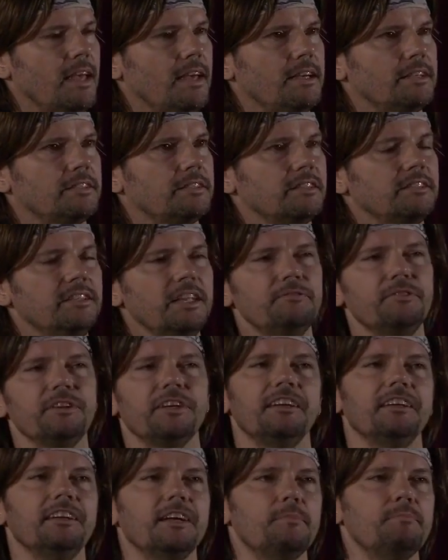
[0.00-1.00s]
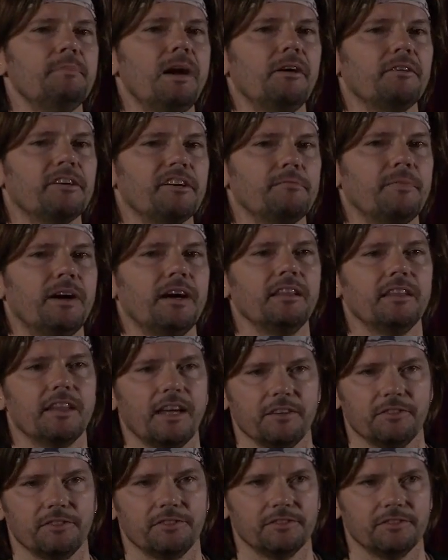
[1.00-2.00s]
significant amount of my life,